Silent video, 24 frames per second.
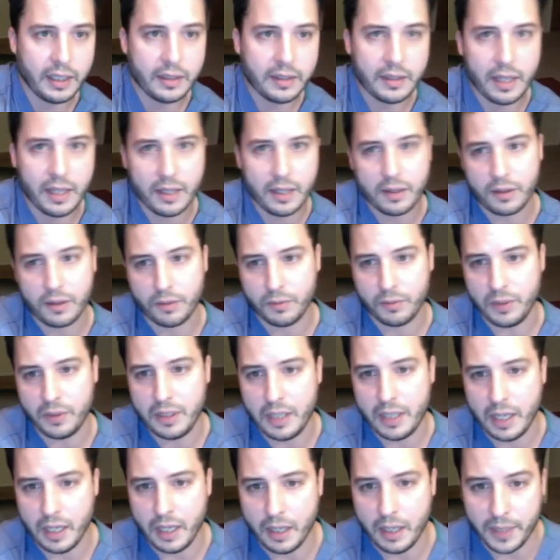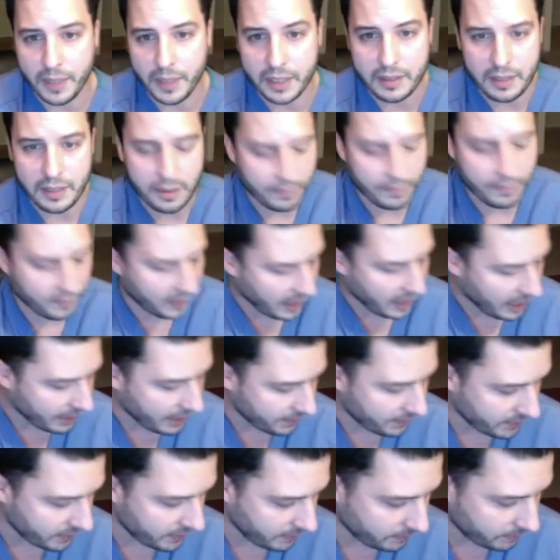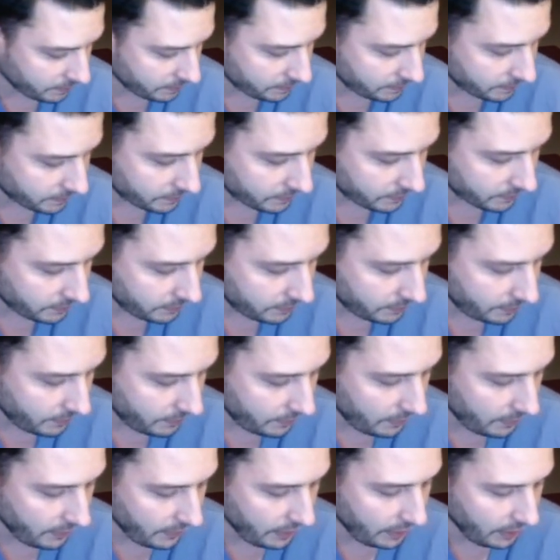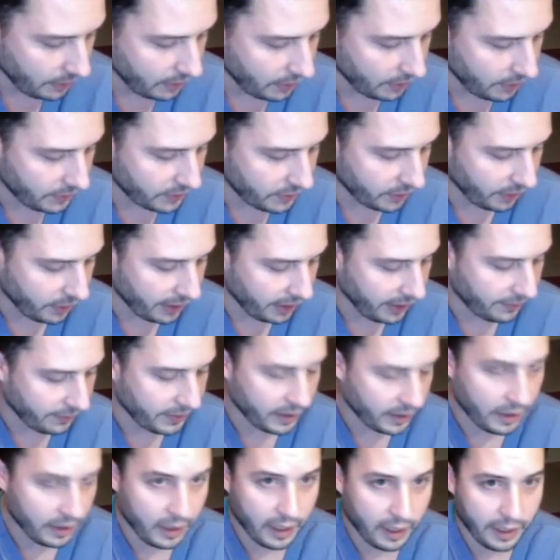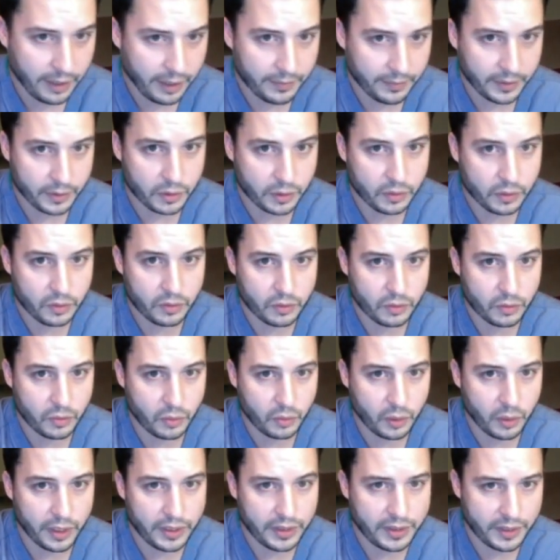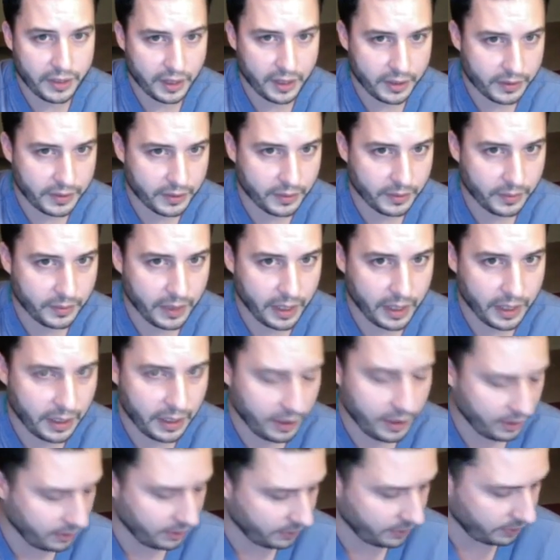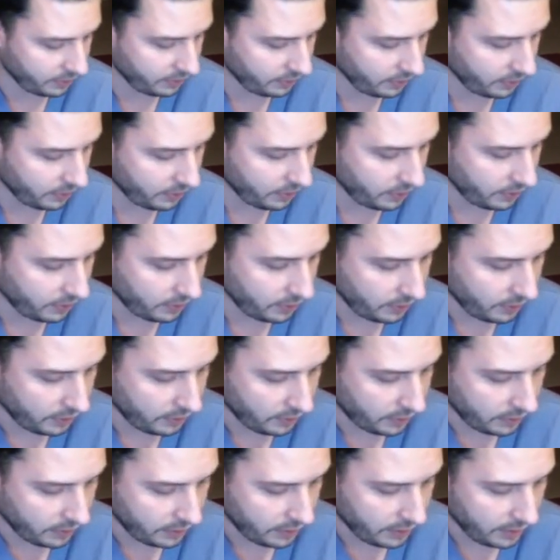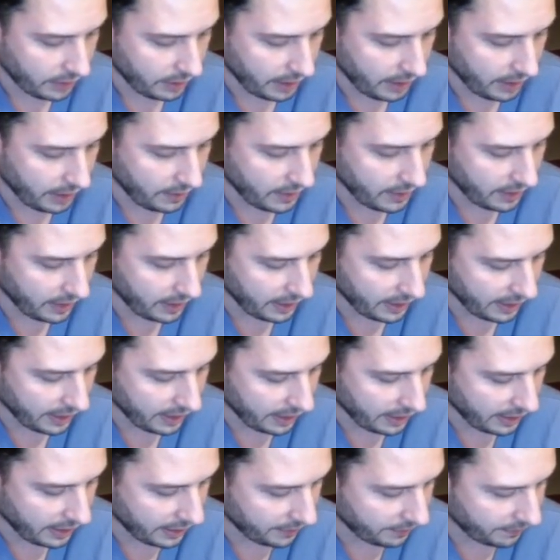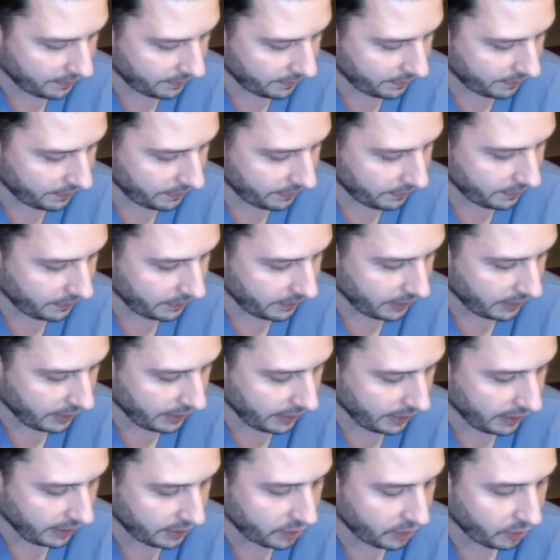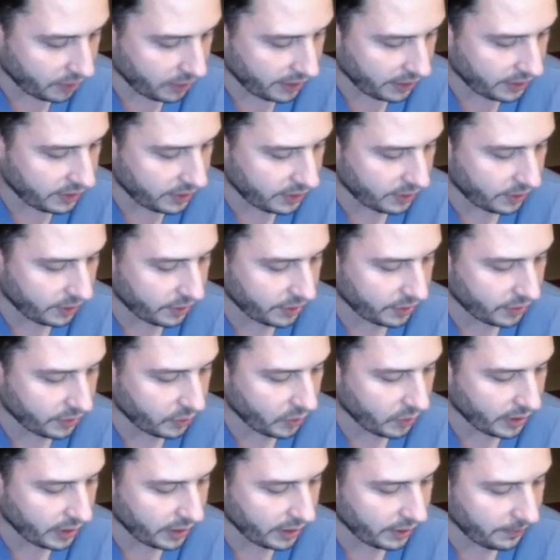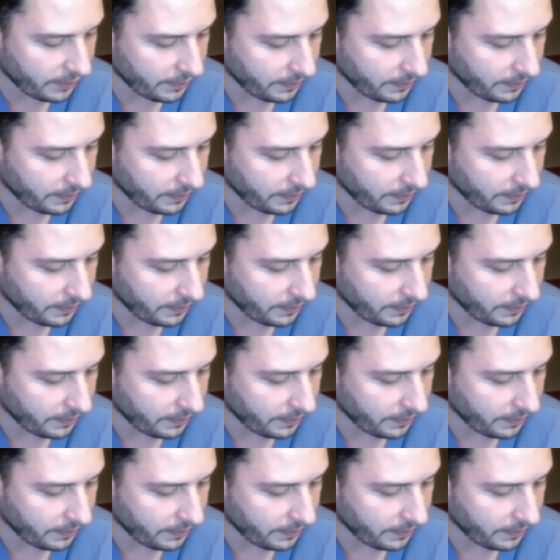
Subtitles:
that 3-day on my T5s. So I have a 26 right here, and then I have a 22 as well.